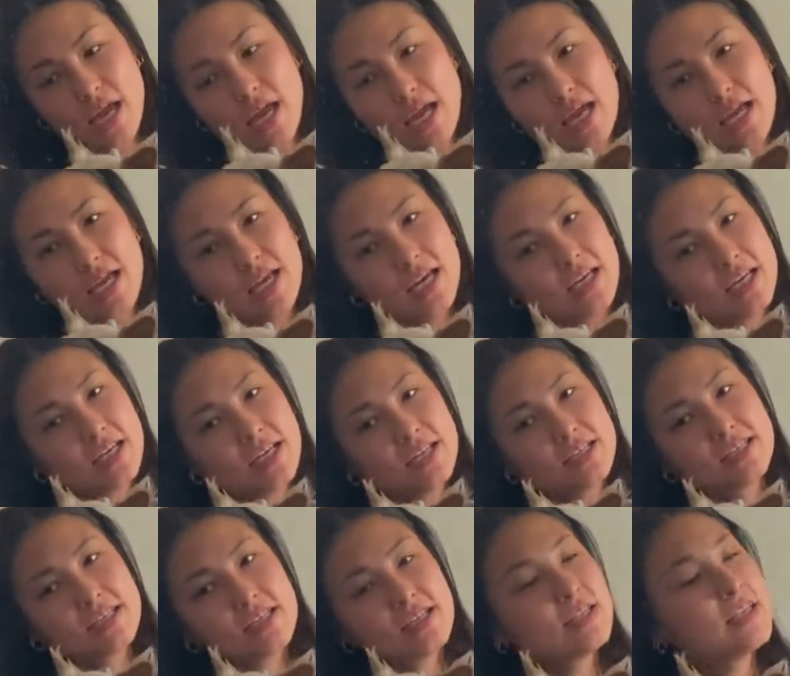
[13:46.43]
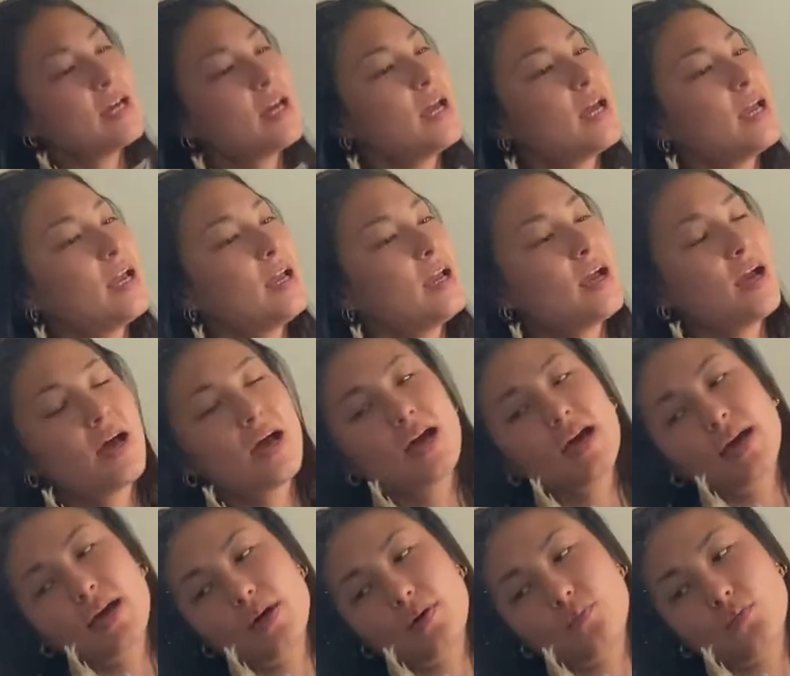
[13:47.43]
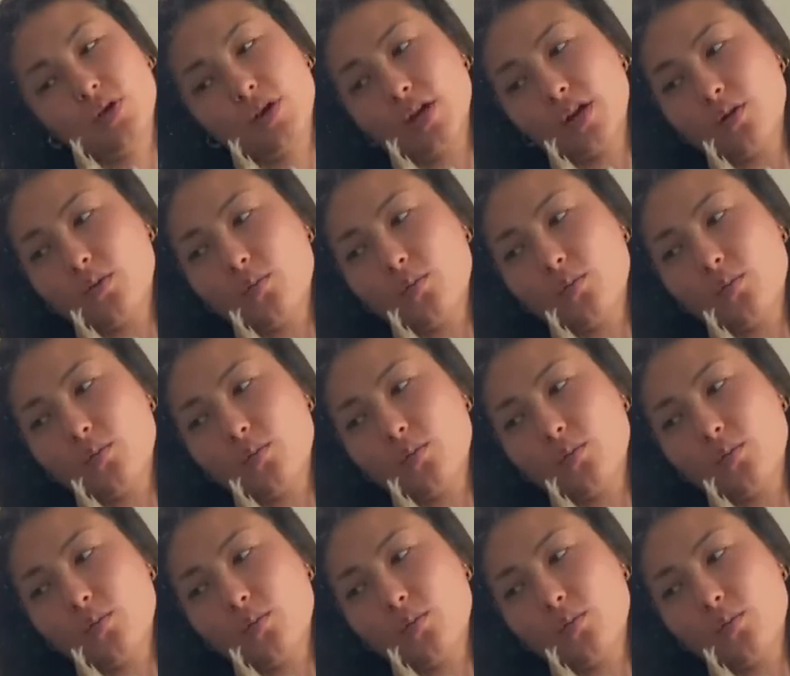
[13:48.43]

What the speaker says: eating today. We're gonna